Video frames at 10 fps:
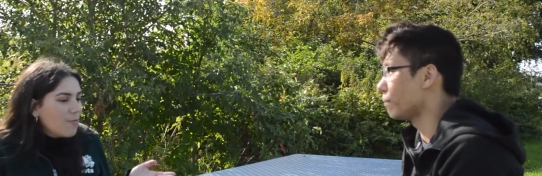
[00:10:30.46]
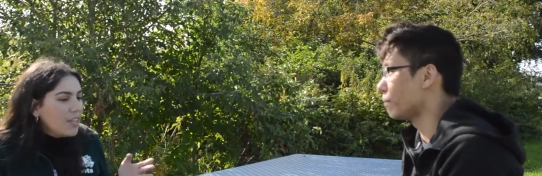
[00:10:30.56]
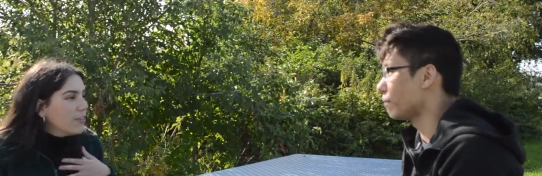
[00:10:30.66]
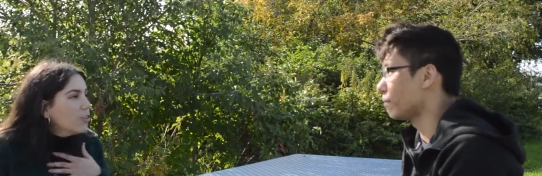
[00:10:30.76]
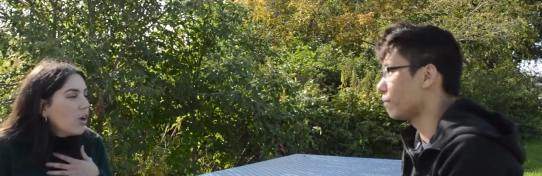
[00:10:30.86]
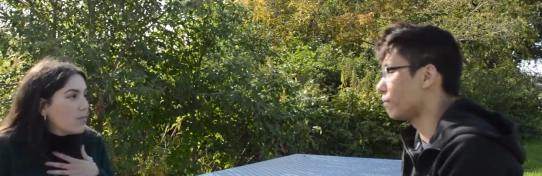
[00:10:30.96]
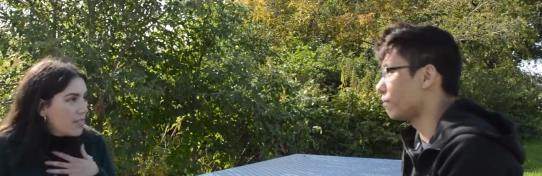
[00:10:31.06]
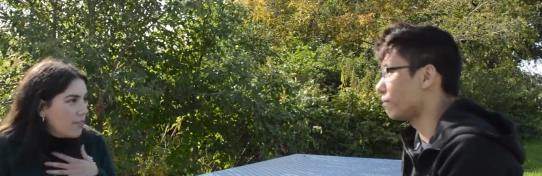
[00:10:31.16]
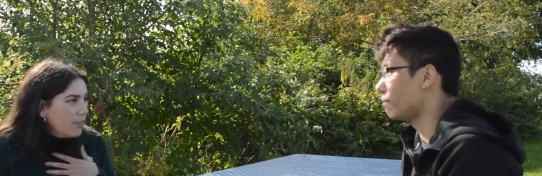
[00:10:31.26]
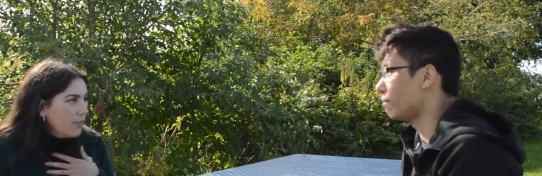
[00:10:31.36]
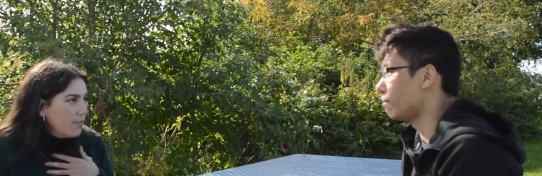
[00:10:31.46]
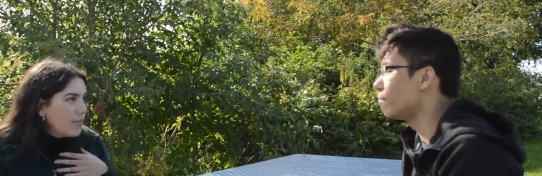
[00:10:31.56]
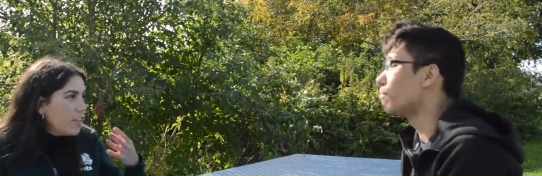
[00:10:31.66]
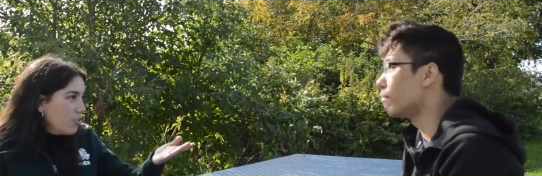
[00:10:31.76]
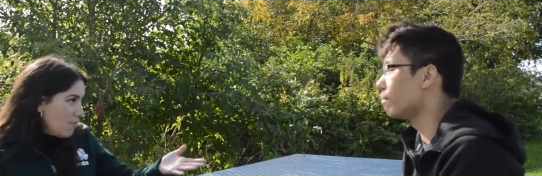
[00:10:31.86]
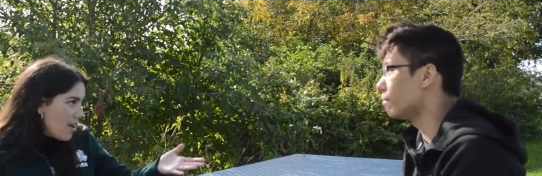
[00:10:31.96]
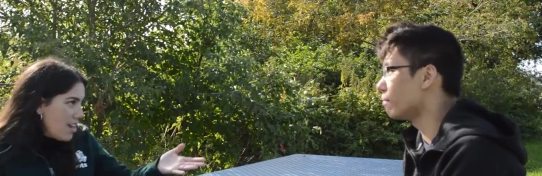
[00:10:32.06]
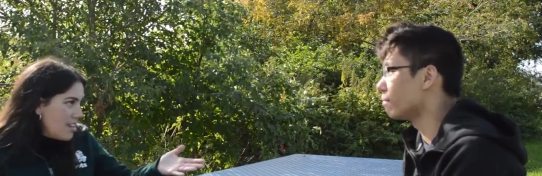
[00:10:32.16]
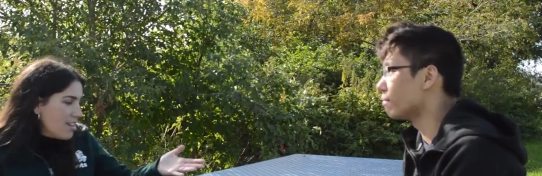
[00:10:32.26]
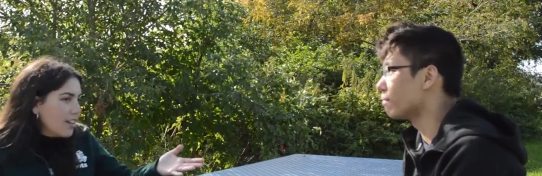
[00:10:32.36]
Speaker 1: even though I'm civil and you're
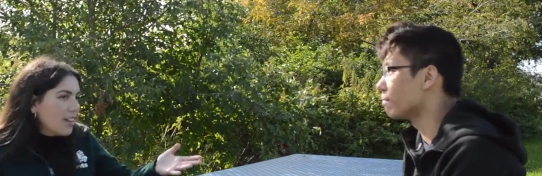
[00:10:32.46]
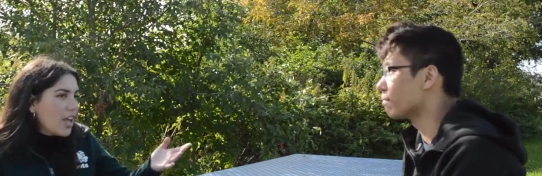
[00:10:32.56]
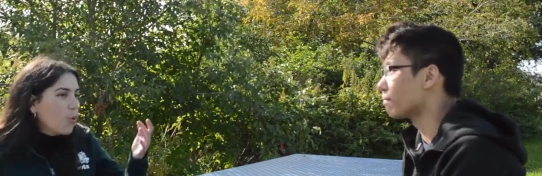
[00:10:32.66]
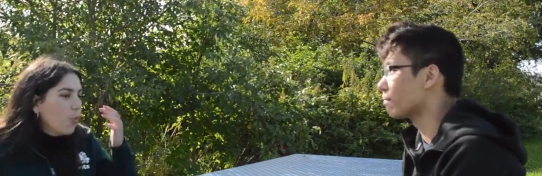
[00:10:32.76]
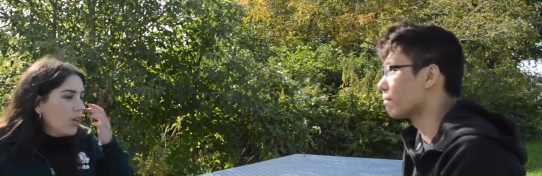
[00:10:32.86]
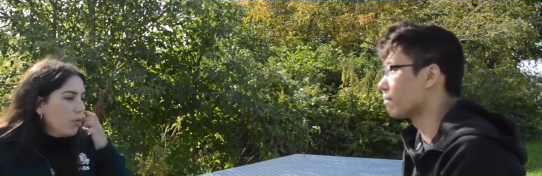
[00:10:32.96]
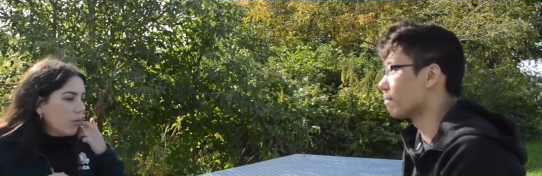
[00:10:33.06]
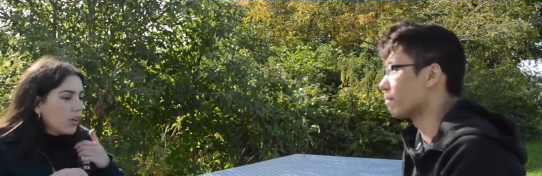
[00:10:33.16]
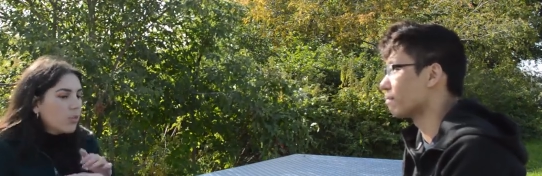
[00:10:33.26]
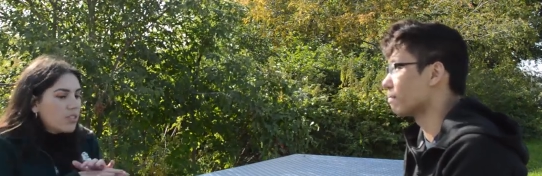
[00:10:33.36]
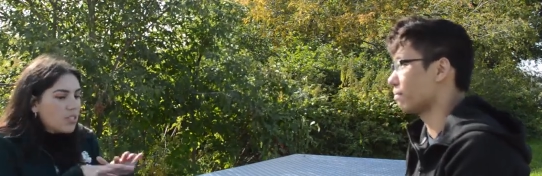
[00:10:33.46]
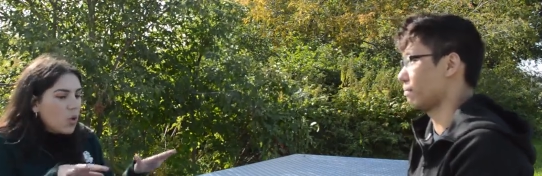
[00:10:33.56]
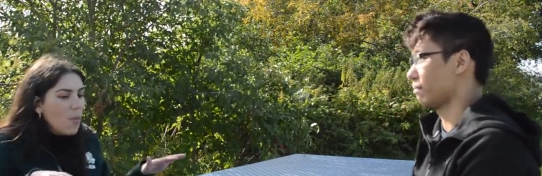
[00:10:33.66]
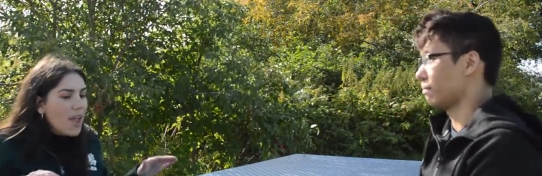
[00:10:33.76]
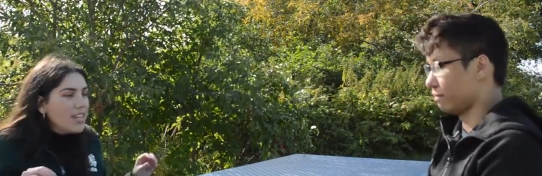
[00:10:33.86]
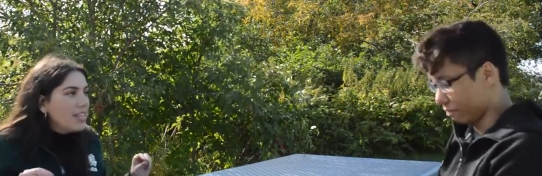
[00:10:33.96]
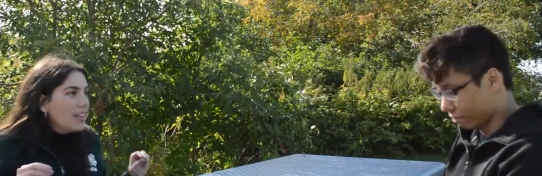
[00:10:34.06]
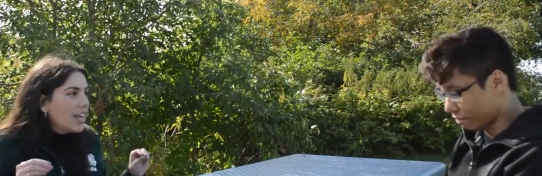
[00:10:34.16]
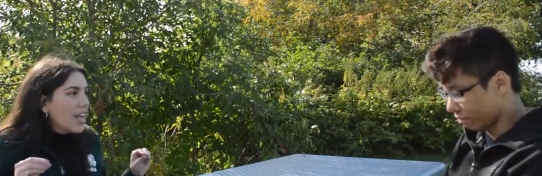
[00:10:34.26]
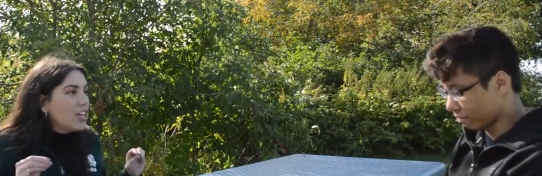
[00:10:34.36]
mining, like, we work with so many,
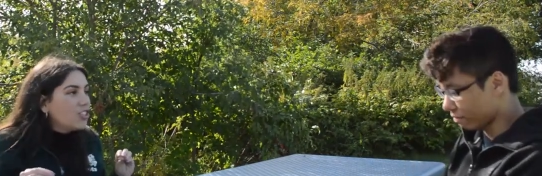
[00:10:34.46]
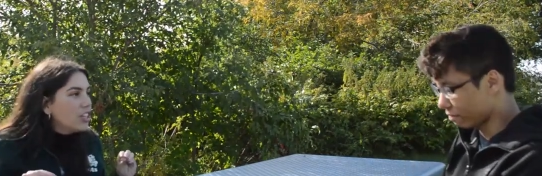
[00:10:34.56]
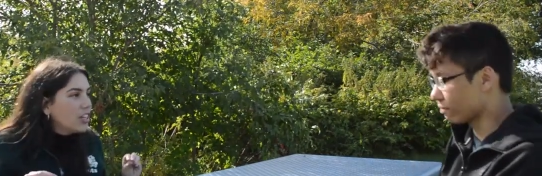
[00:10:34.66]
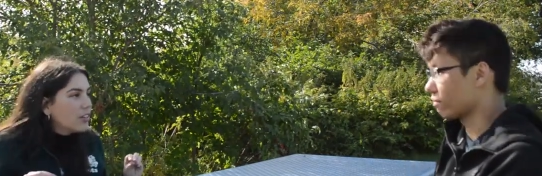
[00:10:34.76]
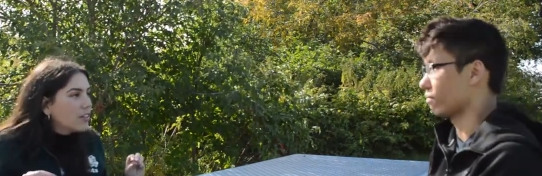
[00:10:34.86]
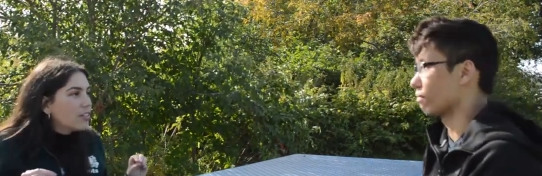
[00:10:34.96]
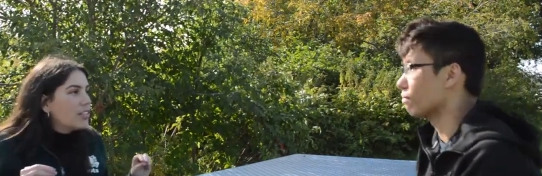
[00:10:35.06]
like, engineers